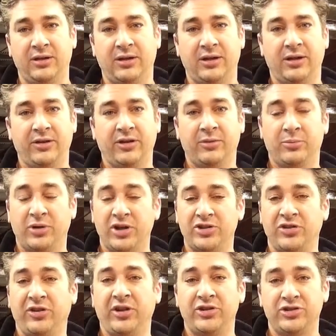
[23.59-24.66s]
The compression
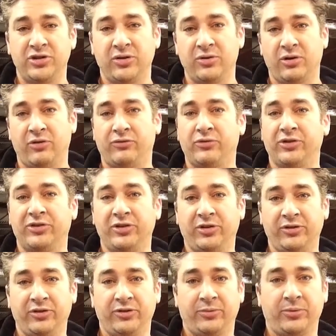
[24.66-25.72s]
test showed all 4
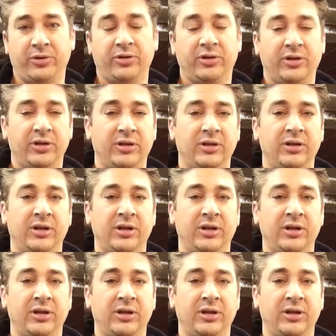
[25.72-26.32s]
cylinders were good.